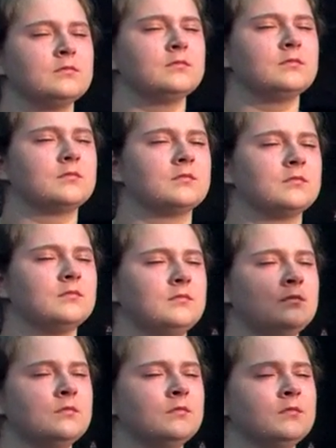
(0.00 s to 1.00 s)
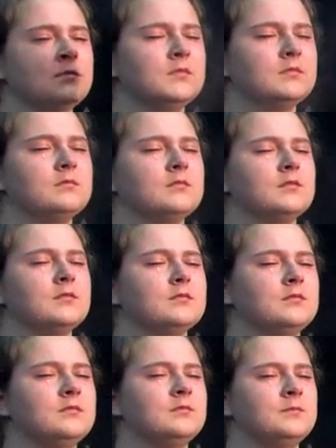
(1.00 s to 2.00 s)
Follow the Ghost.
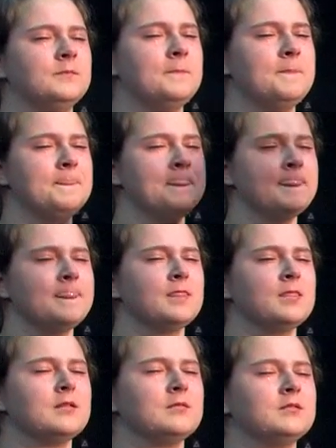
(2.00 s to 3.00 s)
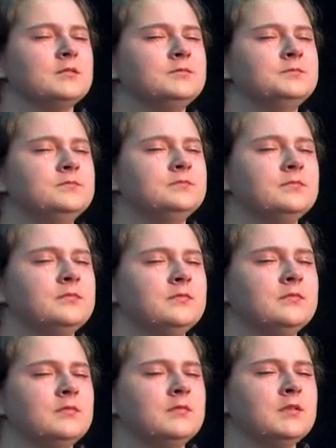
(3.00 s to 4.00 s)
Follow the Ghost.
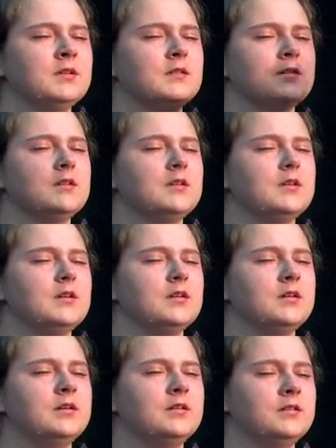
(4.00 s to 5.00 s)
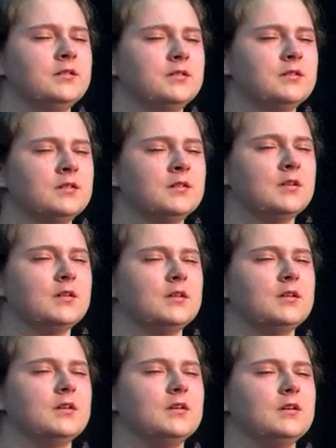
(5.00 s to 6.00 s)
Follow the Ghost.
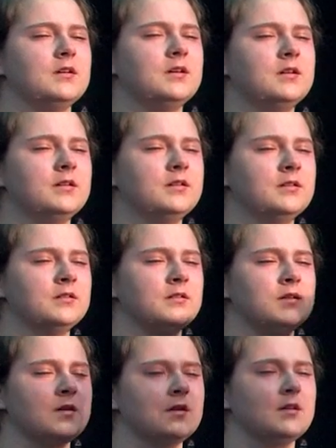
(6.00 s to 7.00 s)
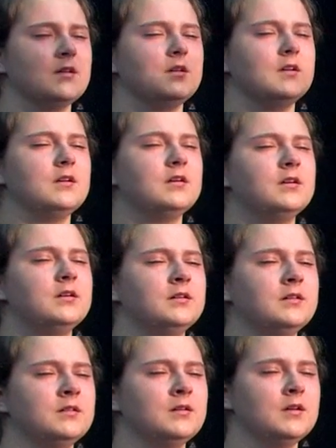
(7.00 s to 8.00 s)
Let any chain be broken over her
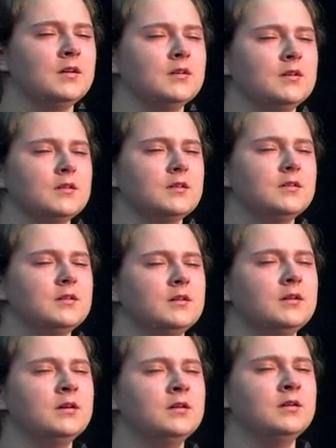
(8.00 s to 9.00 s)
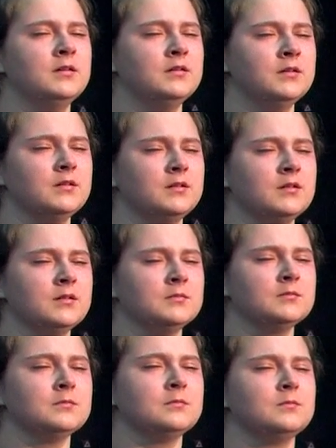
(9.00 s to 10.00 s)
life. Every curse that's hanging over her
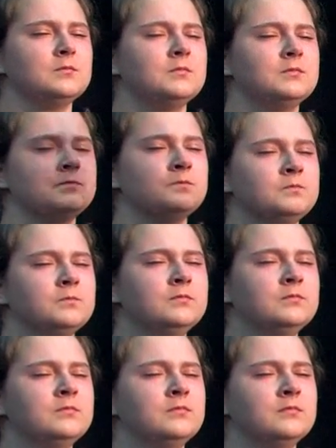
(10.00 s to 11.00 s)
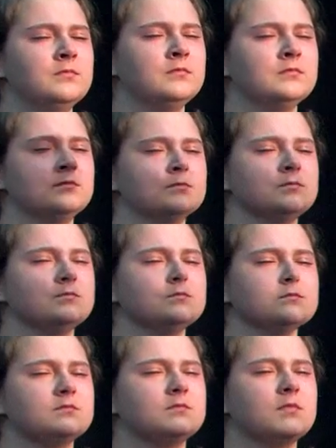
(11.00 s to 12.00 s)
life be broken right now
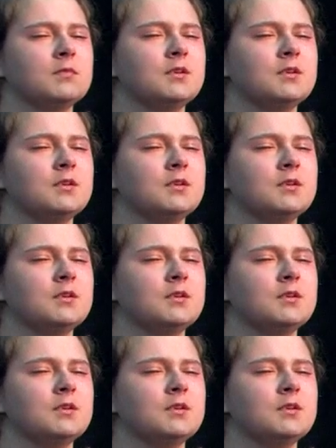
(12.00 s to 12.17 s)
in